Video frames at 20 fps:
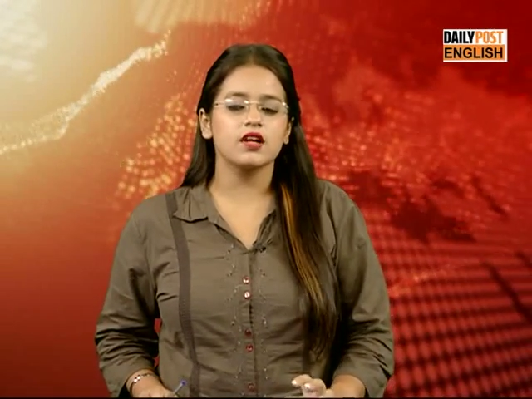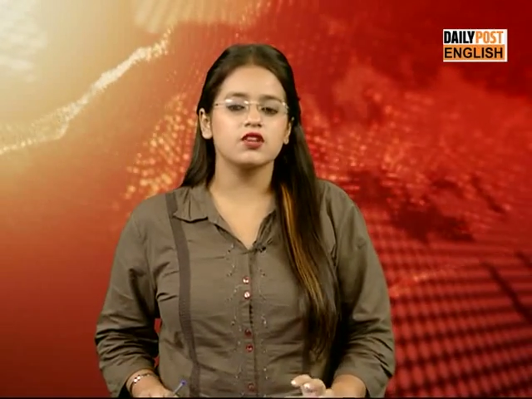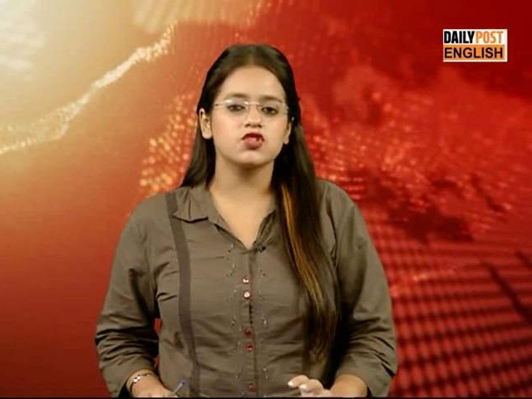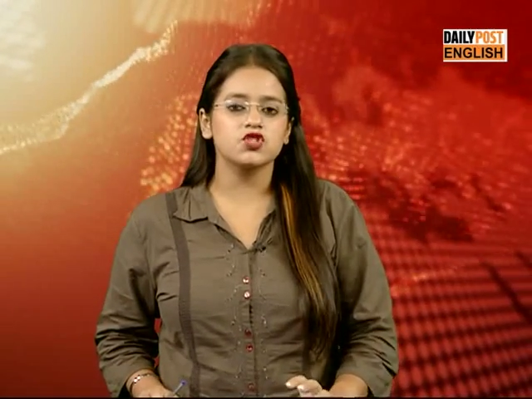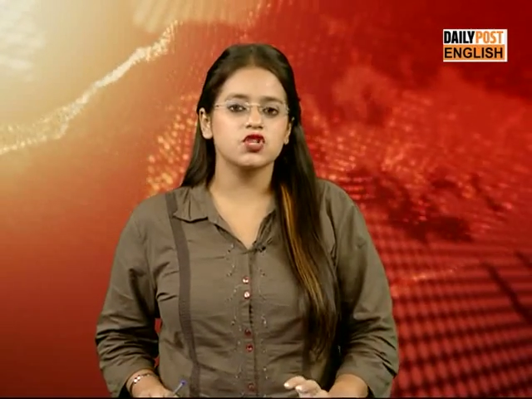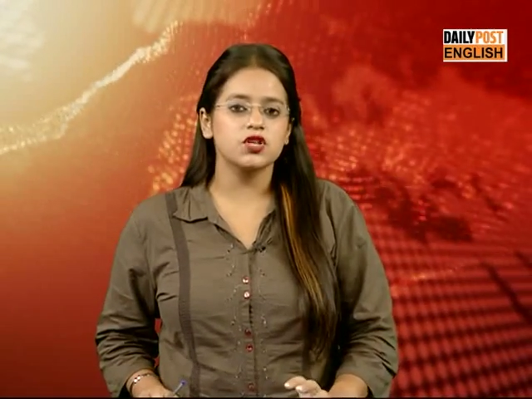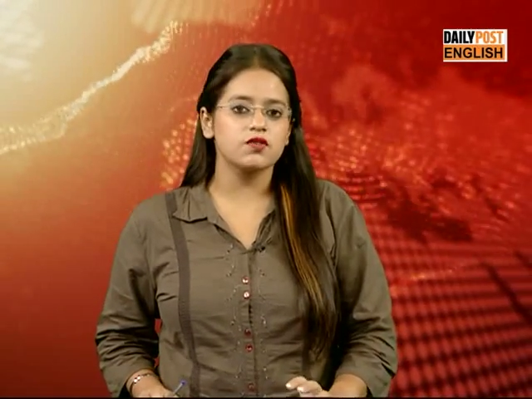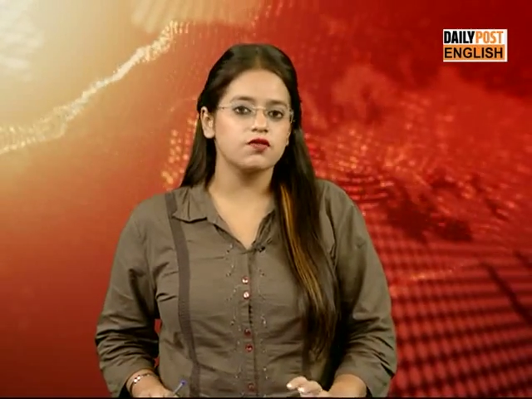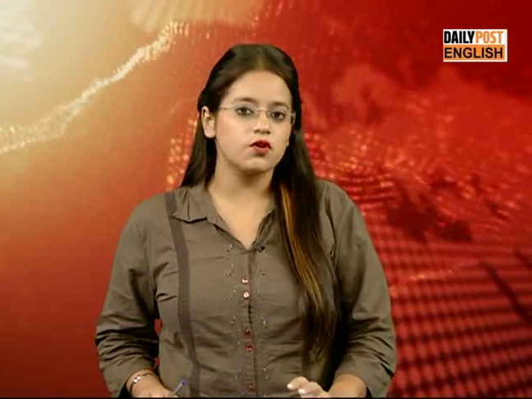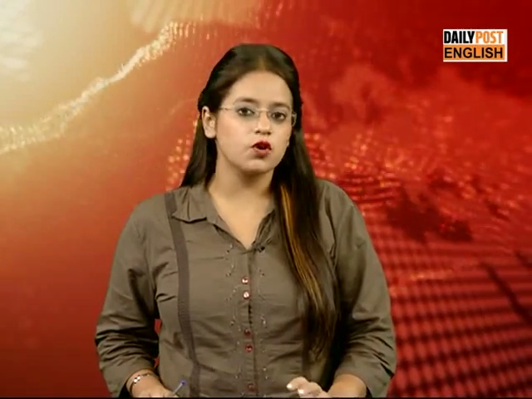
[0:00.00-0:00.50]

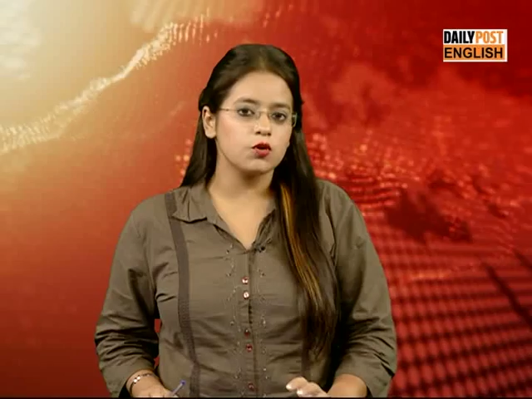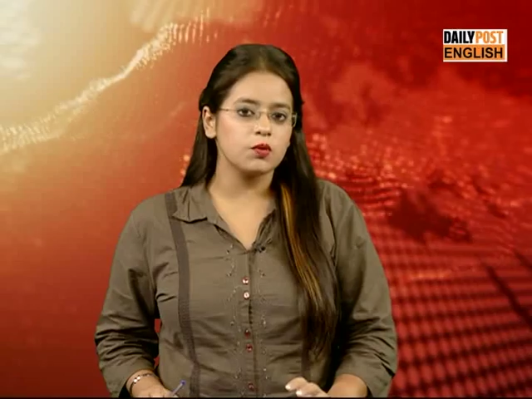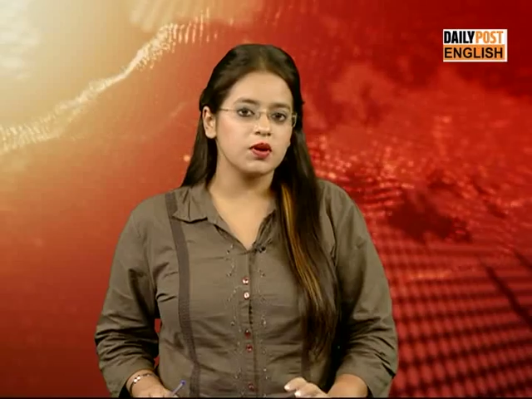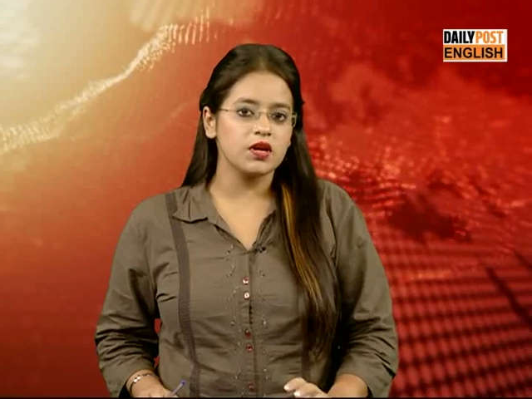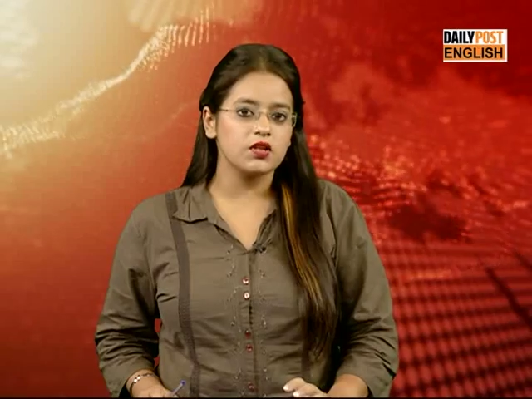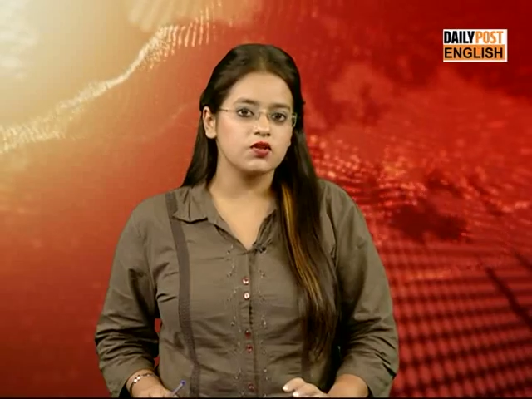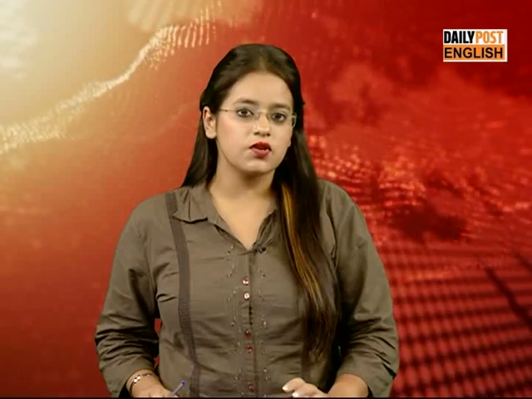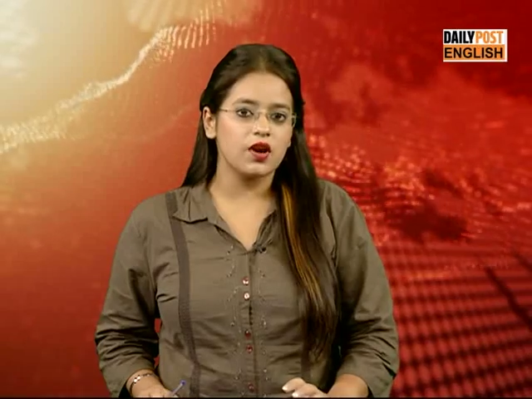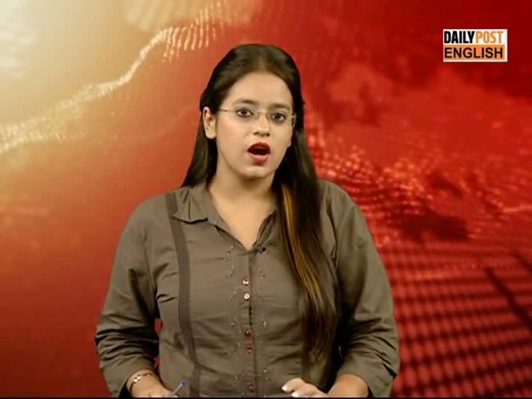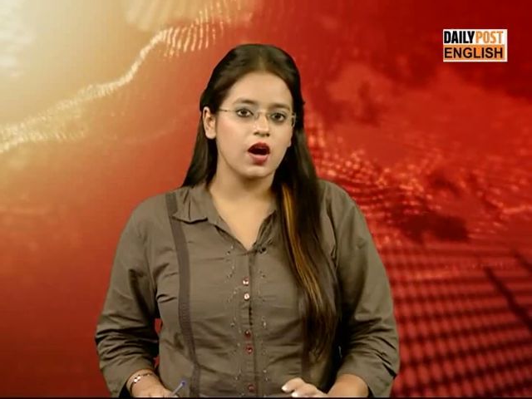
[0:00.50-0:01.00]
Chief
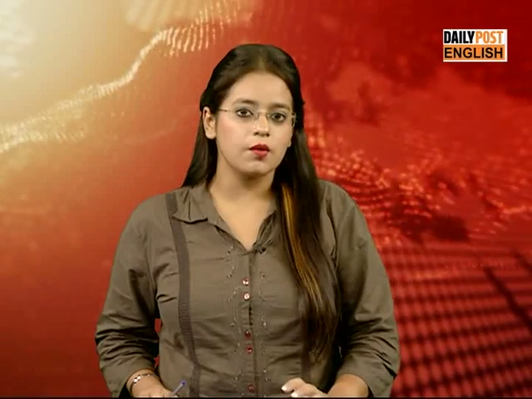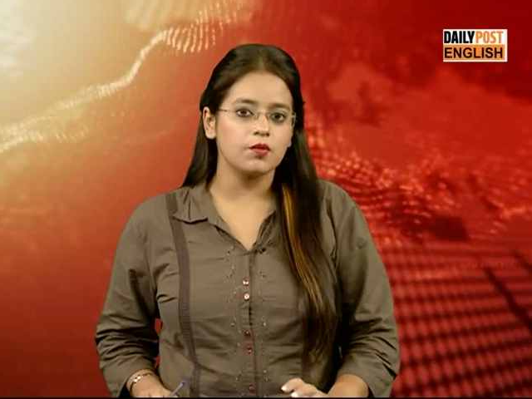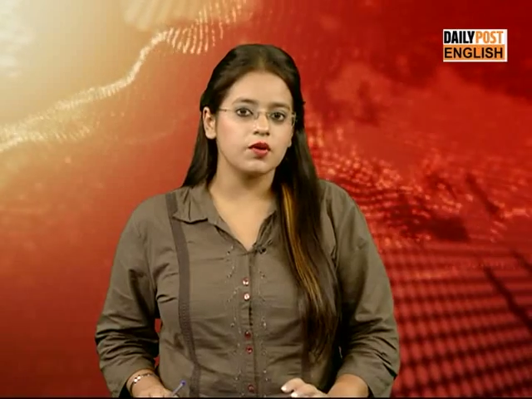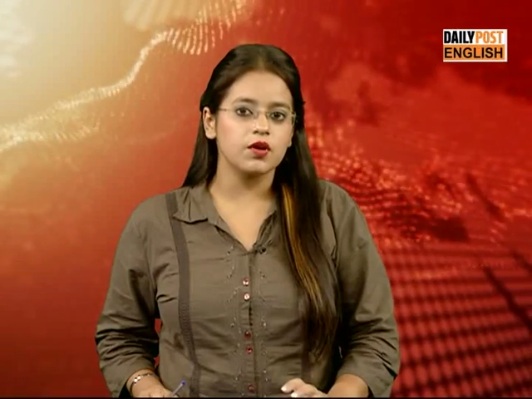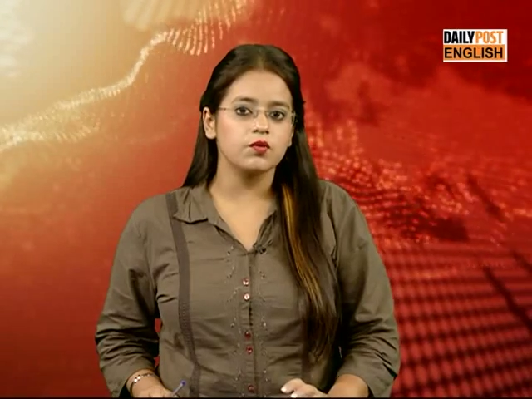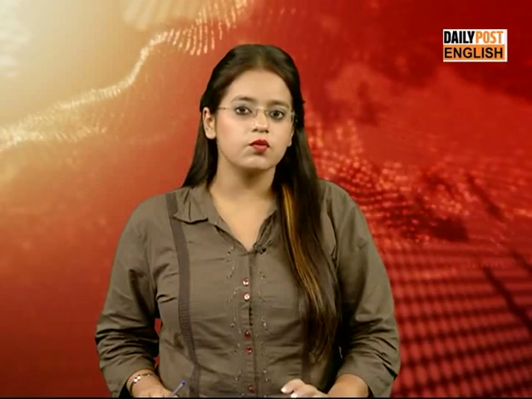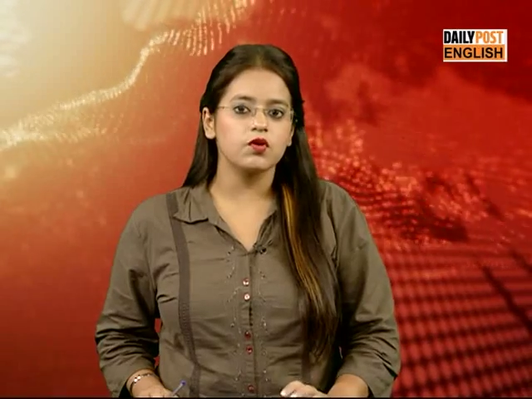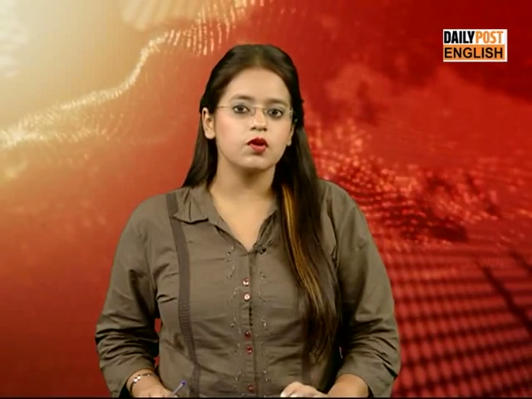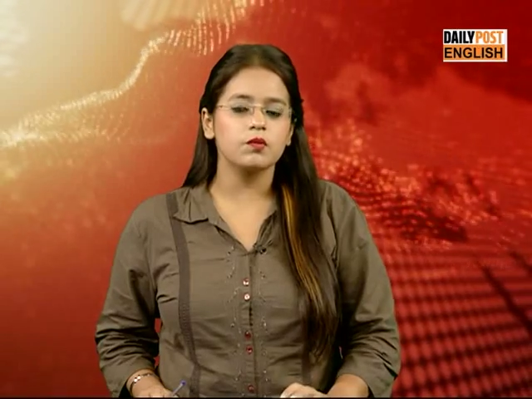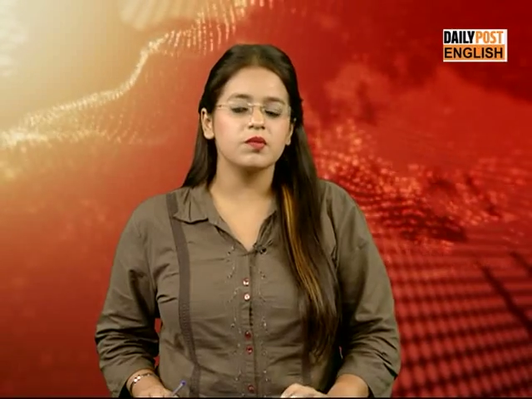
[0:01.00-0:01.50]
Gurmeet
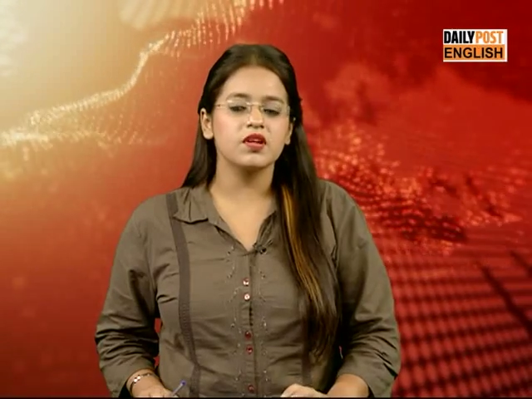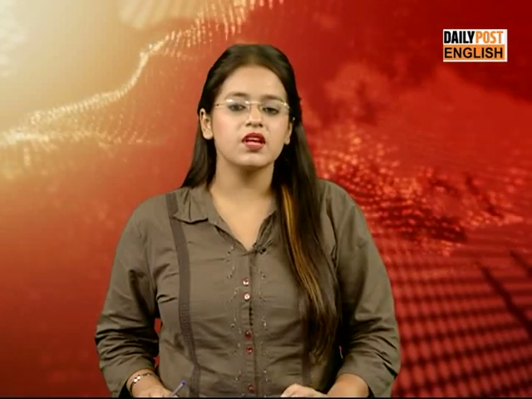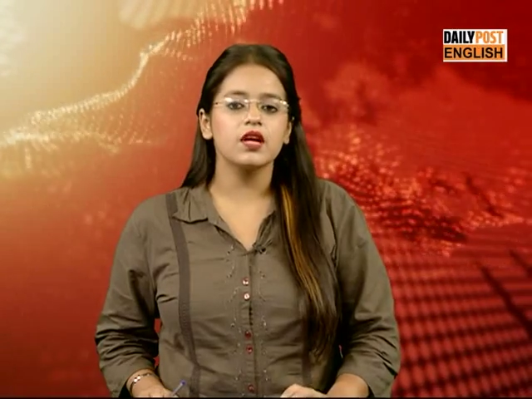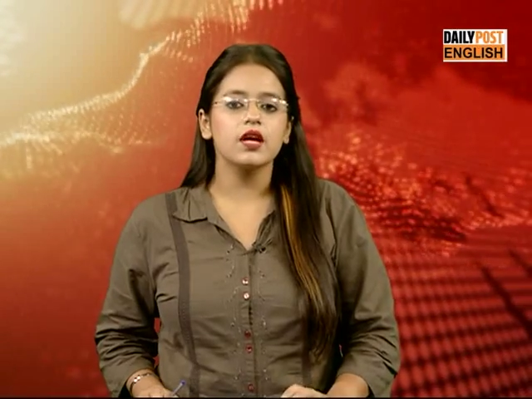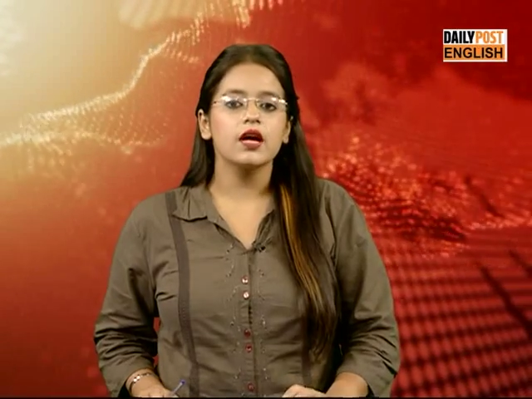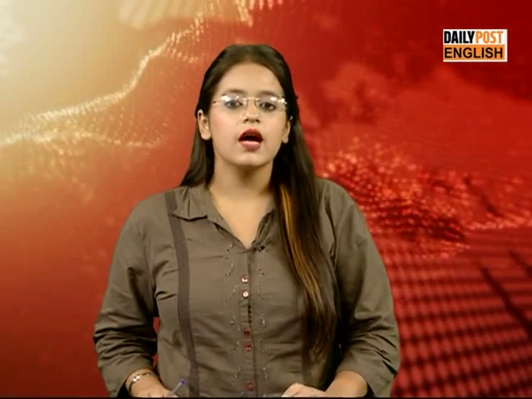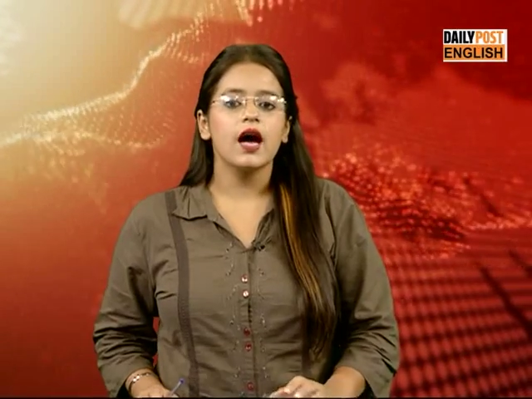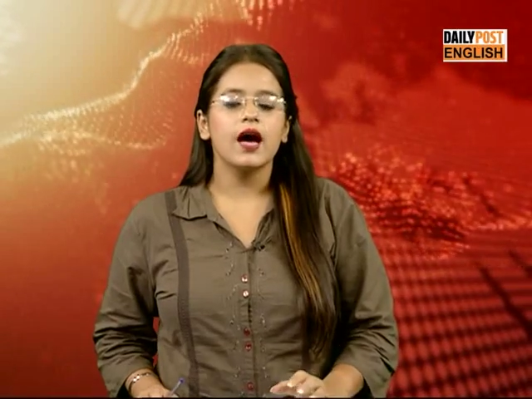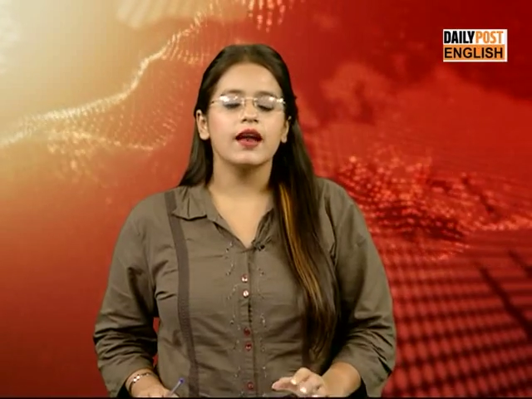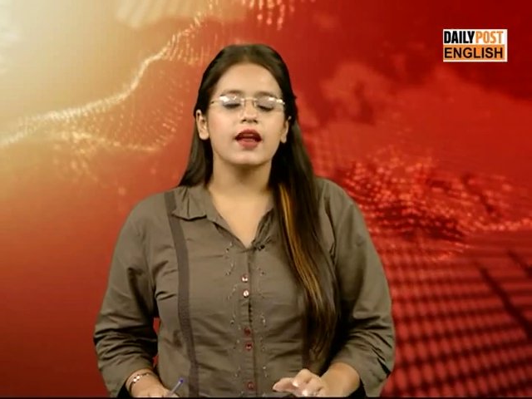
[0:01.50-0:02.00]
Ramrim will be
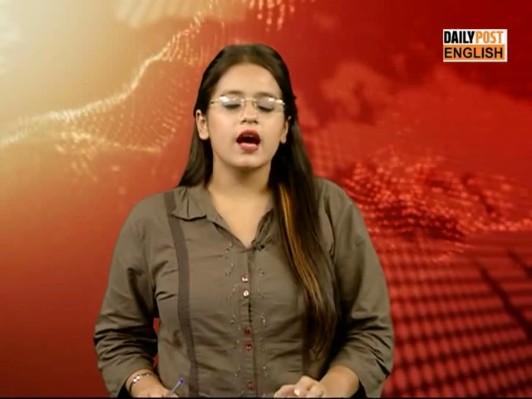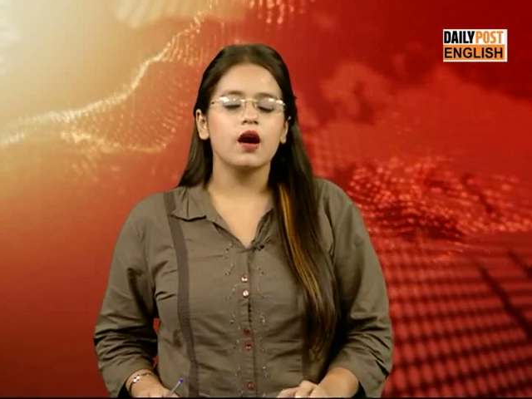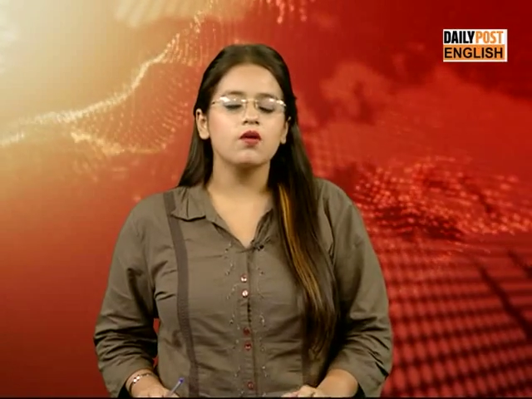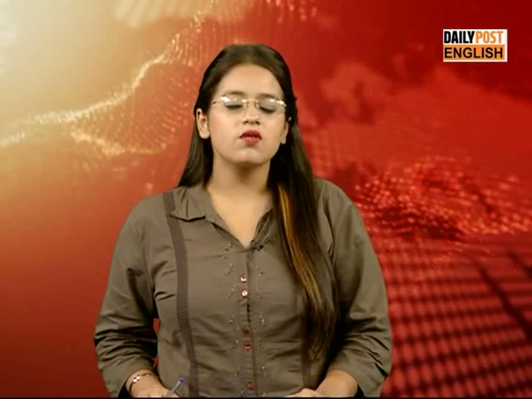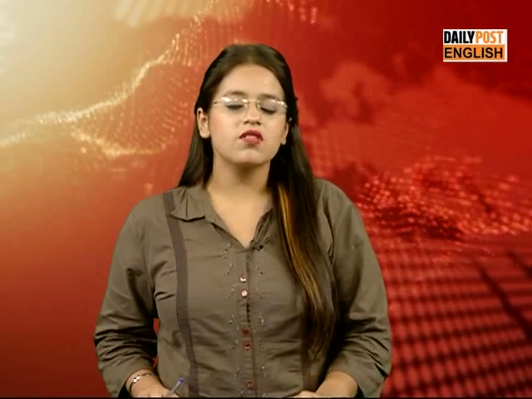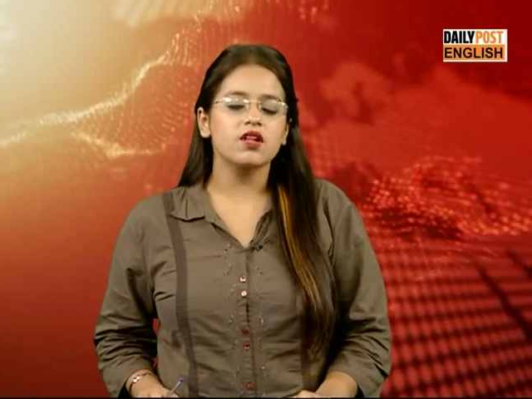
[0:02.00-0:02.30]
announced.